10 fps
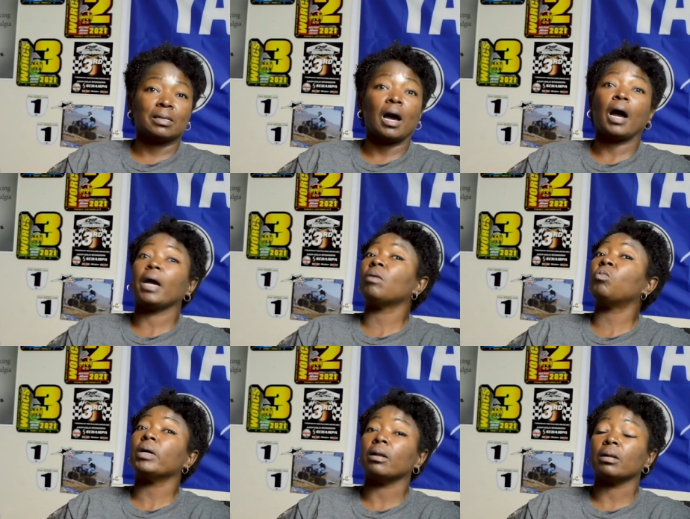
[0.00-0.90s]
I
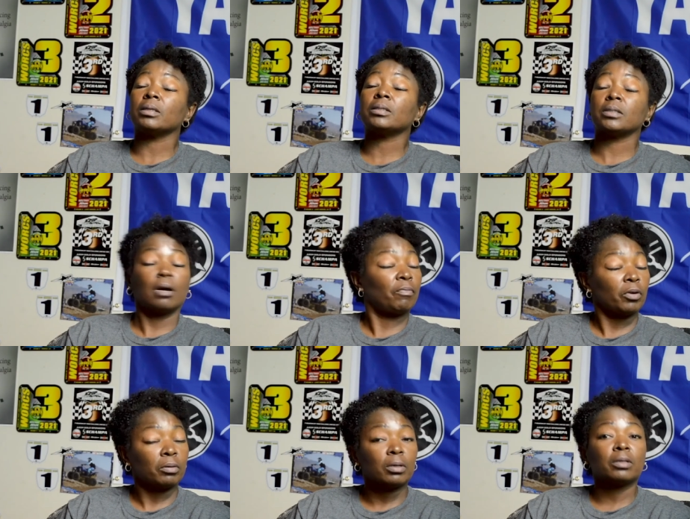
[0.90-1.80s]
will
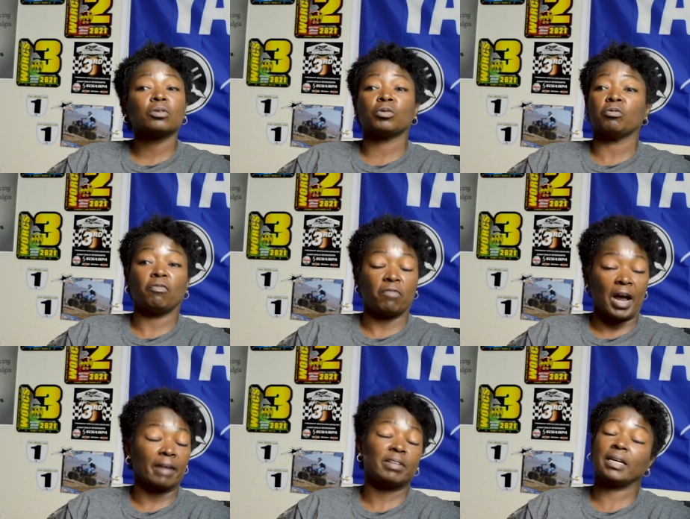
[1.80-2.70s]
suffer through
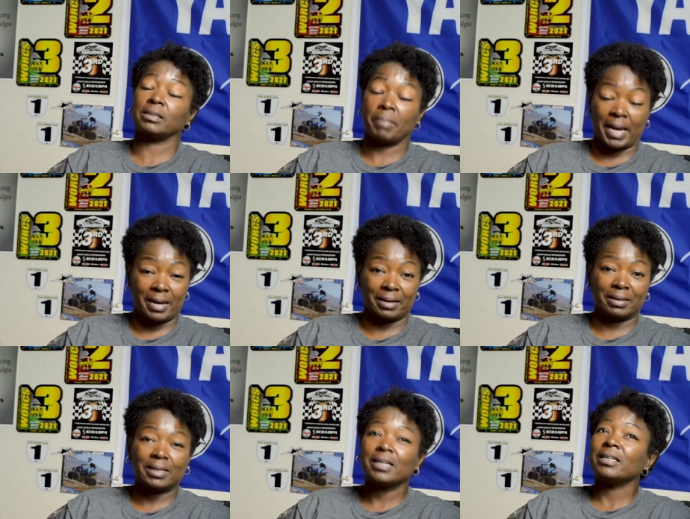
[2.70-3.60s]
five days of pain
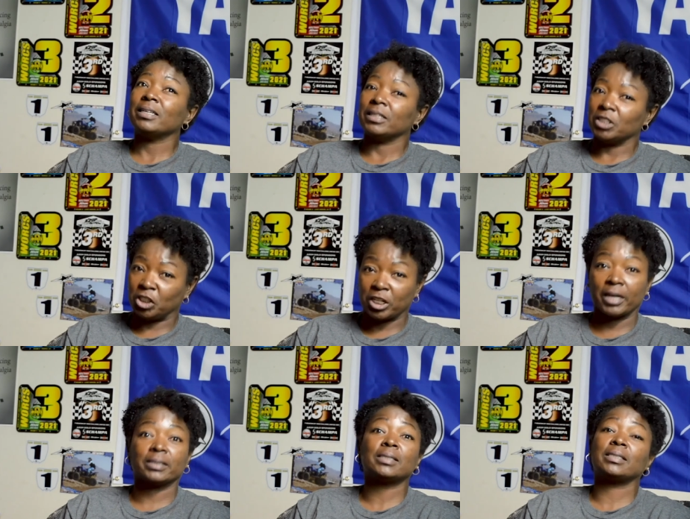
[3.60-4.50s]

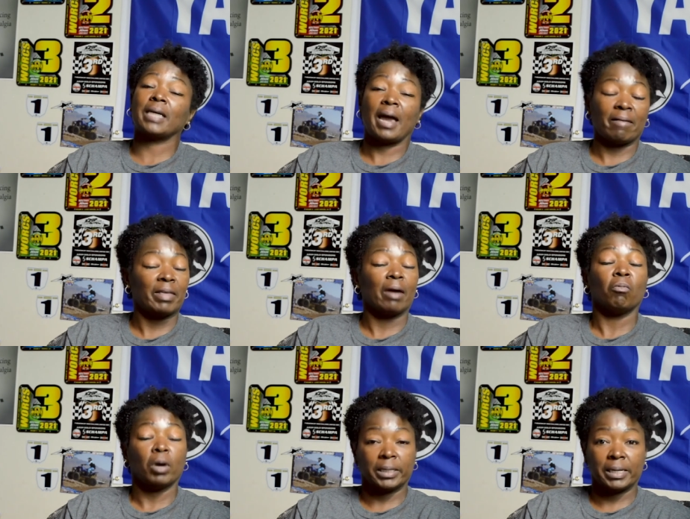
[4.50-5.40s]
just to have
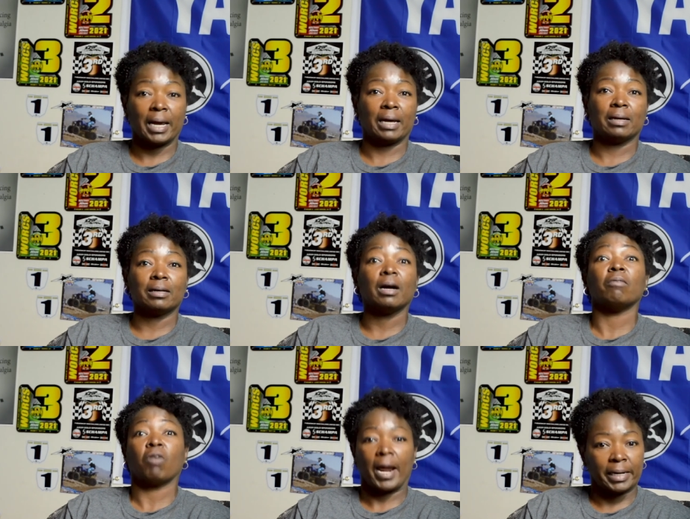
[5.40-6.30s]
that one day
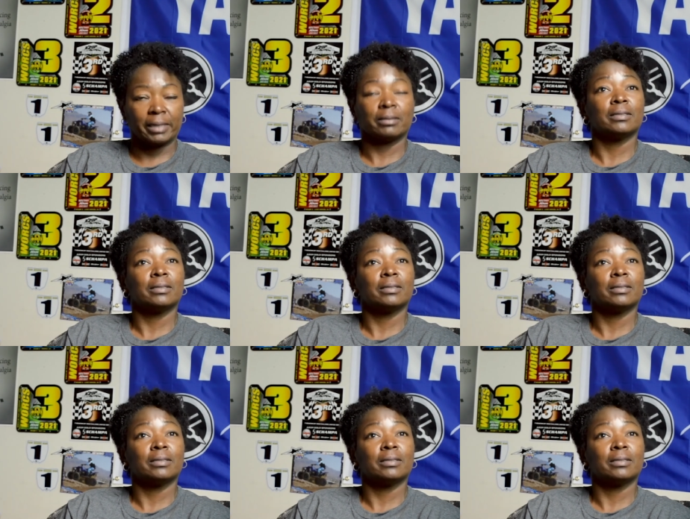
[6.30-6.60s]
of writing.